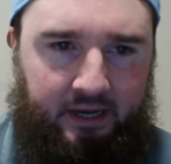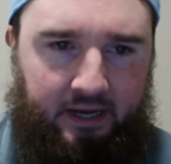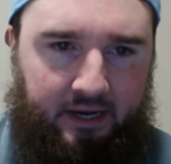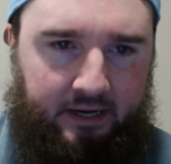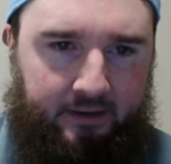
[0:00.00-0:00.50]

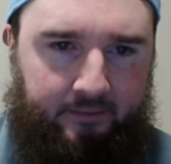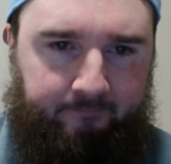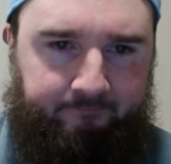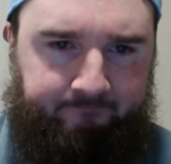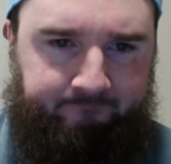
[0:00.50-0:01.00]

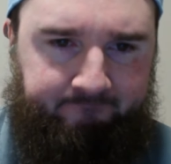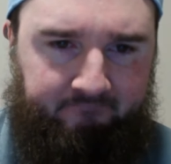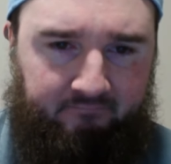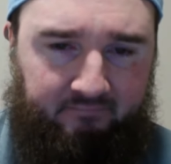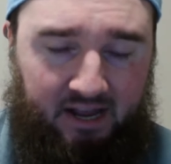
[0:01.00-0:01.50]

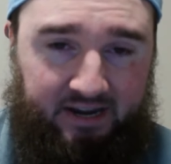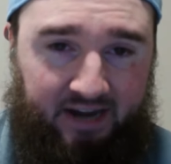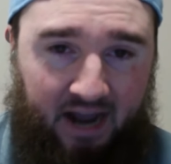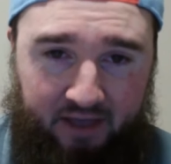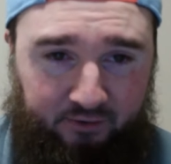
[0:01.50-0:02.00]

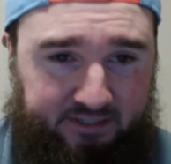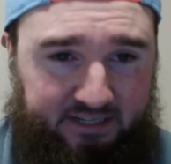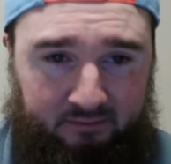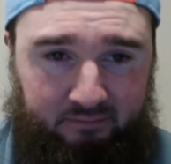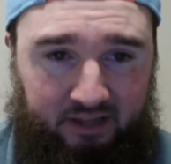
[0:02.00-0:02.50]
Neither
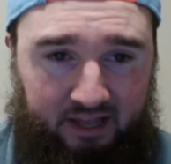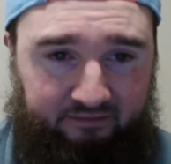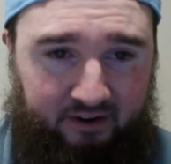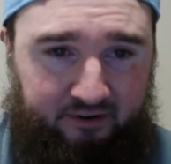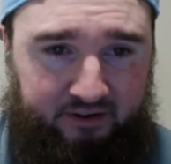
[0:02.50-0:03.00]
team
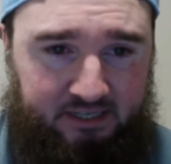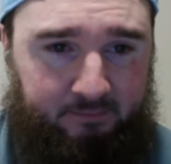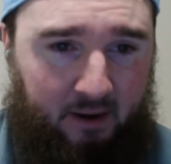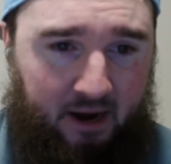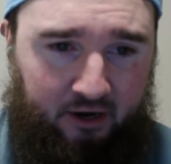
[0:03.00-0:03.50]
playing very
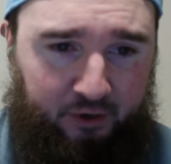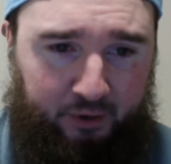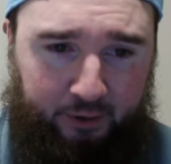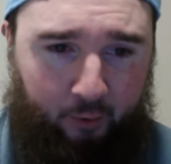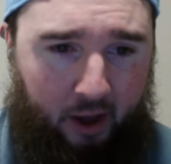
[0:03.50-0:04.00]

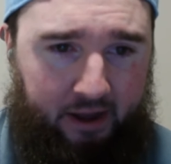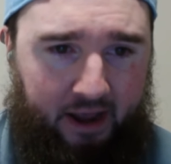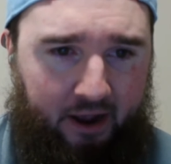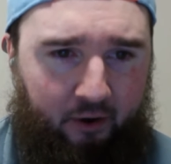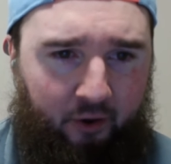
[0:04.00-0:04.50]
inspiring right
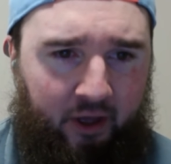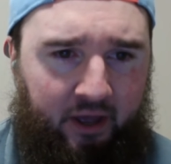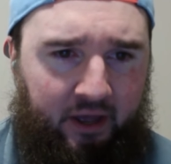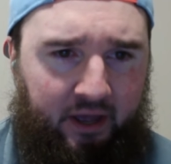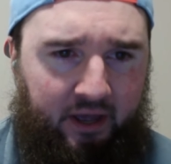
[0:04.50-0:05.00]
now.
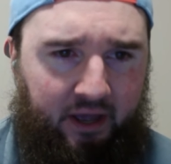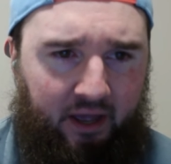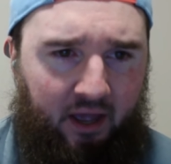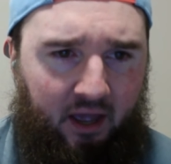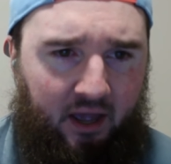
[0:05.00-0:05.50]

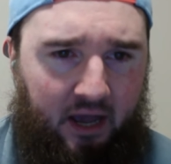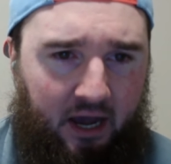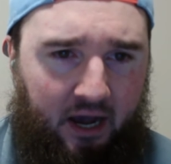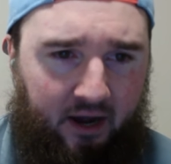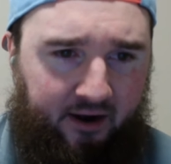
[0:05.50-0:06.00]

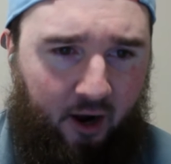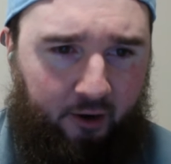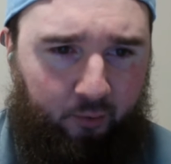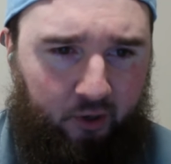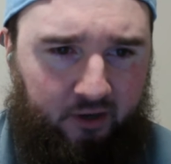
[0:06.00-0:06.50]

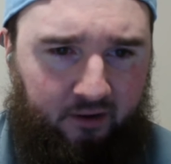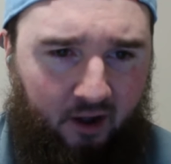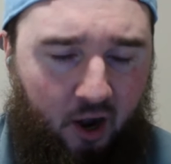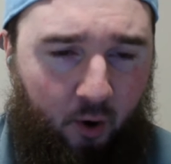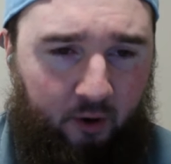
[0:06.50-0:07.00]
Ottawa
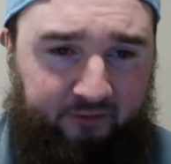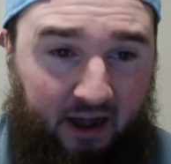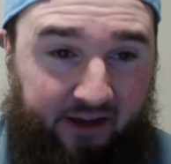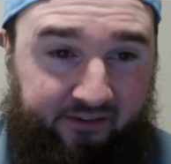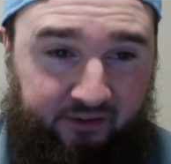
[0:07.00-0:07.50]
0-5
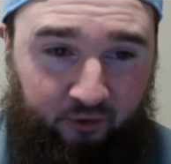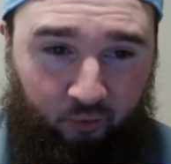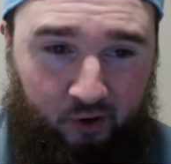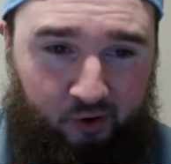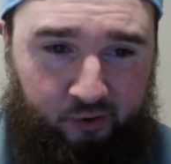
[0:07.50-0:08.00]
on the
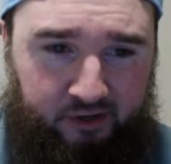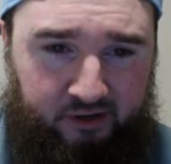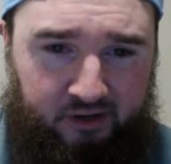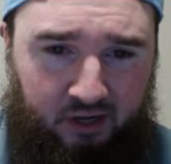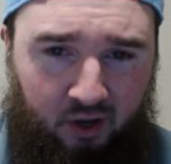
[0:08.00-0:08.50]
road,
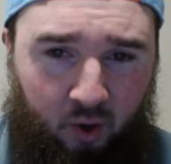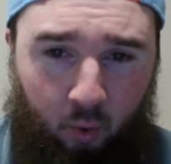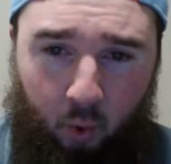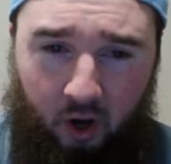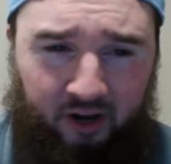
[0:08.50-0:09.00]

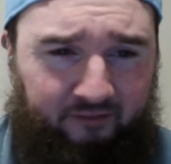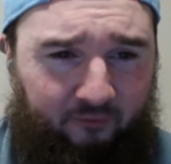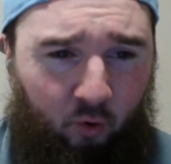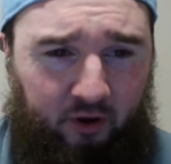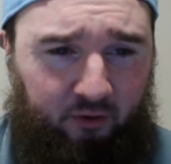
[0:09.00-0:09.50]

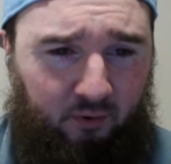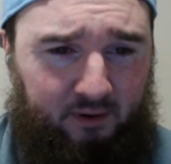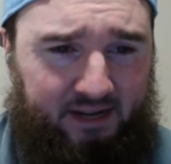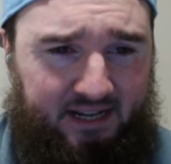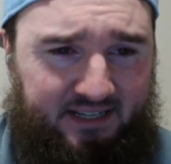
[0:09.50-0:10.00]
1-4 on the road
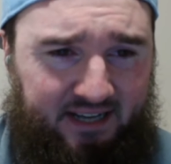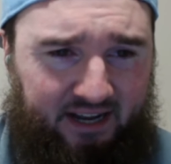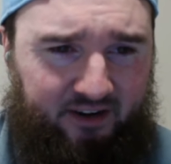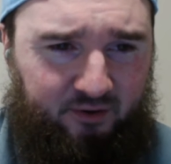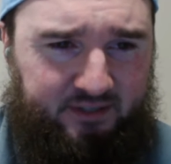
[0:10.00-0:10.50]
against San
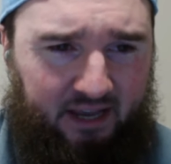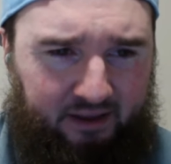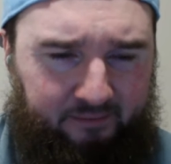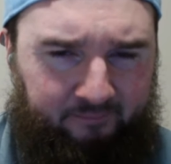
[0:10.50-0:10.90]
Jose.